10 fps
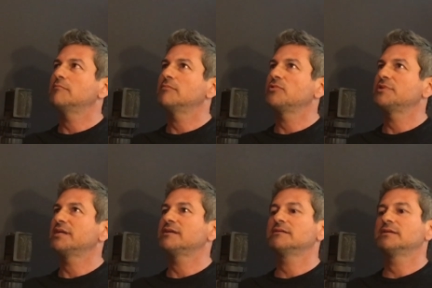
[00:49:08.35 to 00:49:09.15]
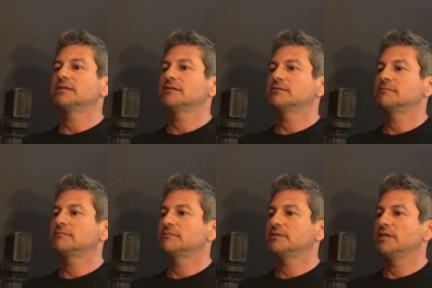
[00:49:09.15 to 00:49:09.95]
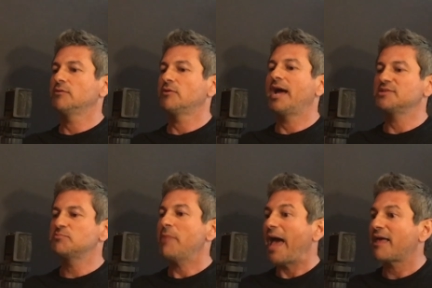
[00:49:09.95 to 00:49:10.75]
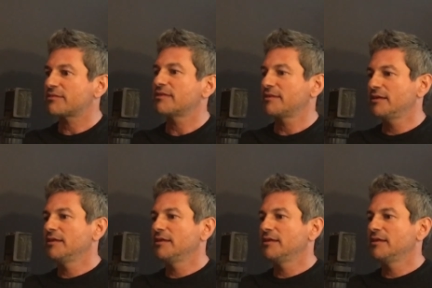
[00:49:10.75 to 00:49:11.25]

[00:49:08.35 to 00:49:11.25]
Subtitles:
or done an ice bath,